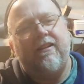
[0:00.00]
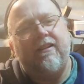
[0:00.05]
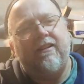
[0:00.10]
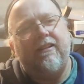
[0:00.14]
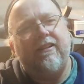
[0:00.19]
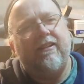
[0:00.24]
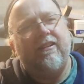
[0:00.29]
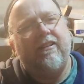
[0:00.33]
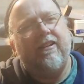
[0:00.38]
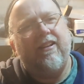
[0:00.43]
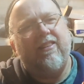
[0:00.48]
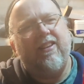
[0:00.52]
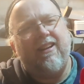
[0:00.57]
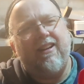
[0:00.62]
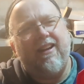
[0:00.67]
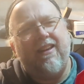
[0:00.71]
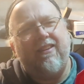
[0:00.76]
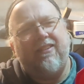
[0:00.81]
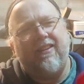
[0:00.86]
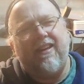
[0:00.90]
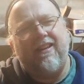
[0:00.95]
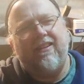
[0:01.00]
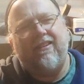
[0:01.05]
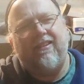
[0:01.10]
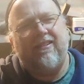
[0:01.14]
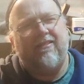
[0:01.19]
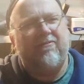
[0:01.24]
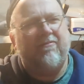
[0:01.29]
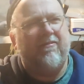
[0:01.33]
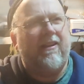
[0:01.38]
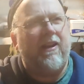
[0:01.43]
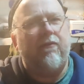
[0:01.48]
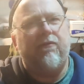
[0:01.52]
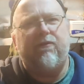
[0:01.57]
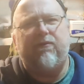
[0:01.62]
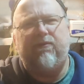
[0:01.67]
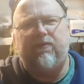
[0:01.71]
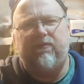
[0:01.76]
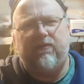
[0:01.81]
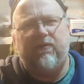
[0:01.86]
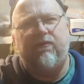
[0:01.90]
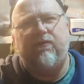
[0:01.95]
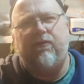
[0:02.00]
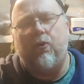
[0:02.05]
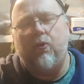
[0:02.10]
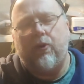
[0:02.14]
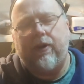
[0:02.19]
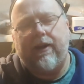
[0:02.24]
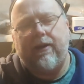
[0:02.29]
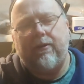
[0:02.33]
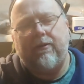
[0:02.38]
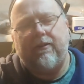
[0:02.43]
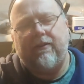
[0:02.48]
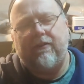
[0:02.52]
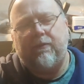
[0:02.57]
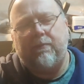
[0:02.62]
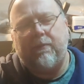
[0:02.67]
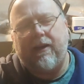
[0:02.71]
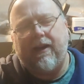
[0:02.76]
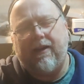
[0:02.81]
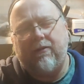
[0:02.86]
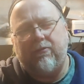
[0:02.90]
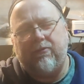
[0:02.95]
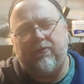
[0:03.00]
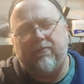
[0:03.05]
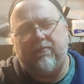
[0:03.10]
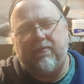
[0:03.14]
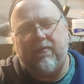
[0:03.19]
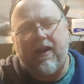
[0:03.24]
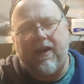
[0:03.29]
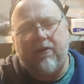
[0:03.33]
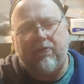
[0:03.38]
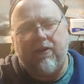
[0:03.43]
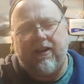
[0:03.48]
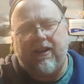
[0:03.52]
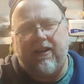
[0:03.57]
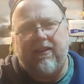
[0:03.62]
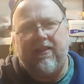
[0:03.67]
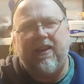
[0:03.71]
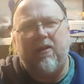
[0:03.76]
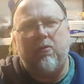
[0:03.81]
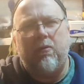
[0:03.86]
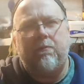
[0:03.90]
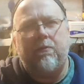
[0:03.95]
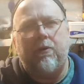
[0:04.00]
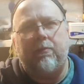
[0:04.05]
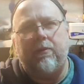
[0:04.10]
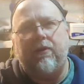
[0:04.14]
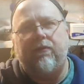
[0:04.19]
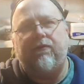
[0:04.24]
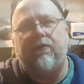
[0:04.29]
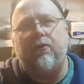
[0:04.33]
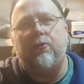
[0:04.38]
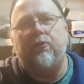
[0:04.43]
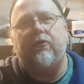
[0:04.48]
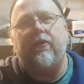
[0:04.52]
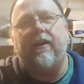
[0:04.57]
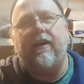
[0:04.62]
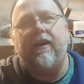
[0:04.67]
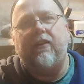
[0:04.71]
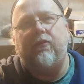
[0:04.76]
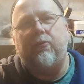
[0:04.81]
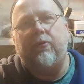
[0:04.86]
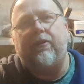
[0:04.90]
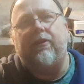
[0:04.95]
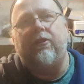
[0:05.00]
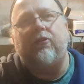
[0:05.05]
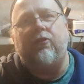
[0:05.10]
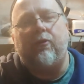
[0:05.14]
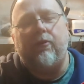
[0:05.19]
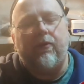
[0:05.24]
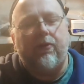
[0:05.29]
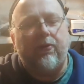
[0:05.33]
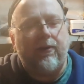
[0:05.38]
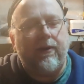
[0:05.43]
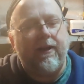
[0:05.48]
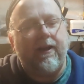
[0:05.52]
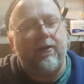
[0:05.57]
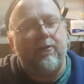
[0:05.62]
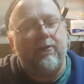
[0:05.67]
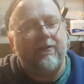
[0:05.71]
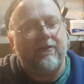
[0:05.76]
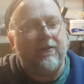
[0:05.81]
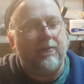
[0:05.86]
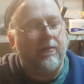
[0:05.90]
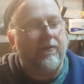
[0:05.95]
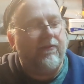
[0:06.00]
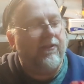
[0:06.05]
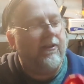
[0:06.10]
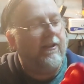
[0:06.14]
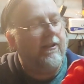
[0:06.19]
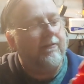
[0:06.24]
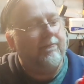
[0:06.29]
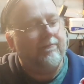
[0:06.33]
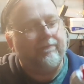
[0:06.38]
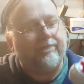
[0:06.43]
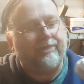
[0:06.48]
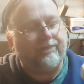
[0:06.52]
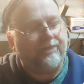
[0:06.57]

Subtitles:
I think it says give 4 hours, but I reckon they were probably full size within 2 to 3 hours, to be fair.